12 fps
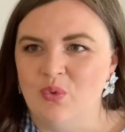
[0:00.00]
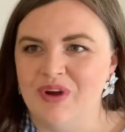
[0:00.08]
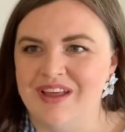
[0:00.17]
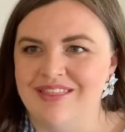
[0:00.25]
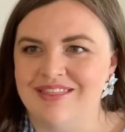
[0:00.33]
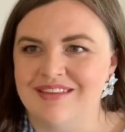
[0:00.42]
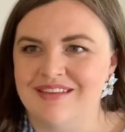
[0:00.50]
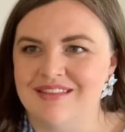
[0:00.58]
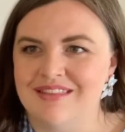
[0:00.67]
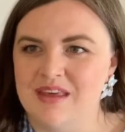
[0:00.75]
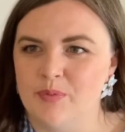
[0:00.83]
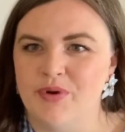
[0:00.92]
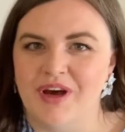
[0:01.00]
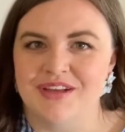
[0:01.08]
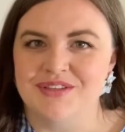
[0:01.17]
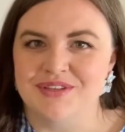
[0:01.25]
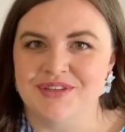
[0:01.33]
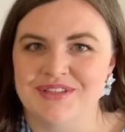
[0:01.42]
with the
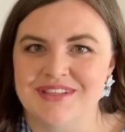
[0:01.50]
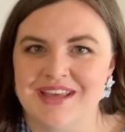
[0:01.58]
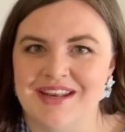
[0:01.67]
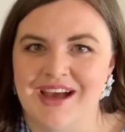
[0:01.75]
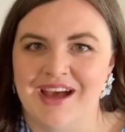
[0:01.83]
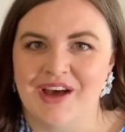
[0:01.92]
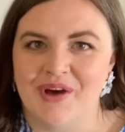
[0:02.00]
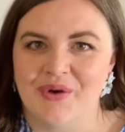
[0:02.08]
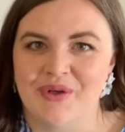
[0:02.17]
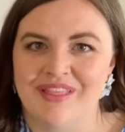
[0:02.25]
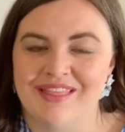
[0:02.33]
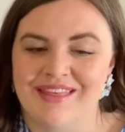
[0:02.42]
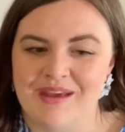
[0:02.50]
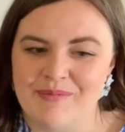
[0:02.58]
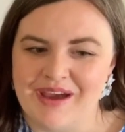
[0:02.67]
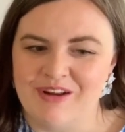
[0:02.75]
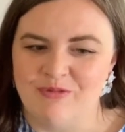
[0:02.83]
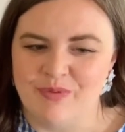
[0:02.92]
apostles and how they
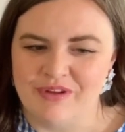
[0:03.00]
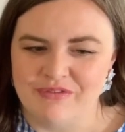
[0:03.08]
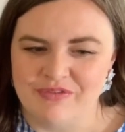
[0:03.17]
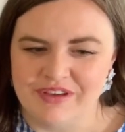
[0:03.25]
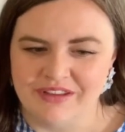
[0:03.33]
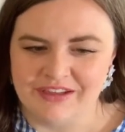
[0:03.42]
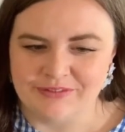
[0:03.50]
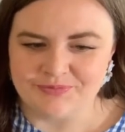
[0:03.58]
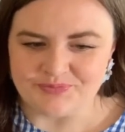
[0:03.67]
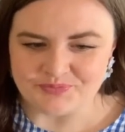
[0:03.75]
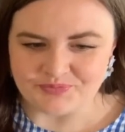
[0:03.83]
might have been feeling.